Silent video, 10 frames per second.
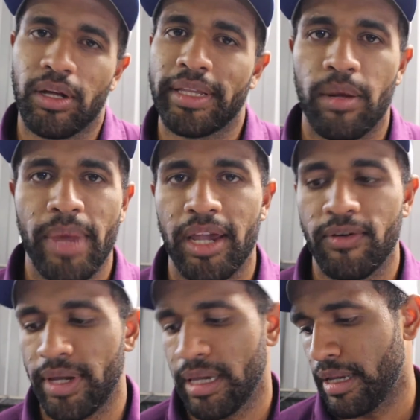Not that I'm
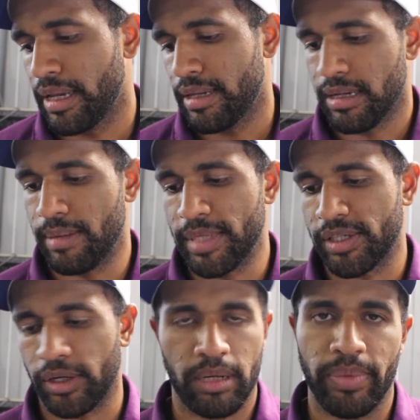angry, I'm
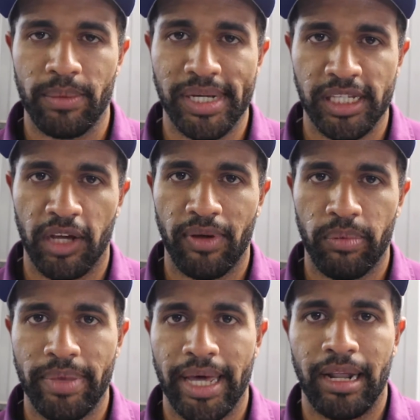just not going to beat myself
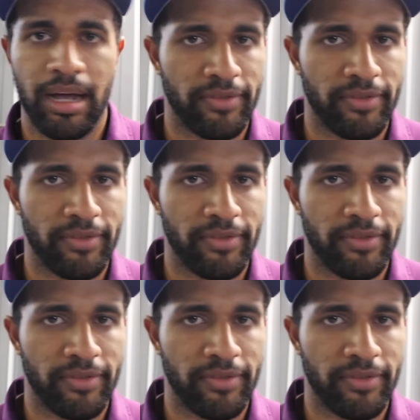up about it.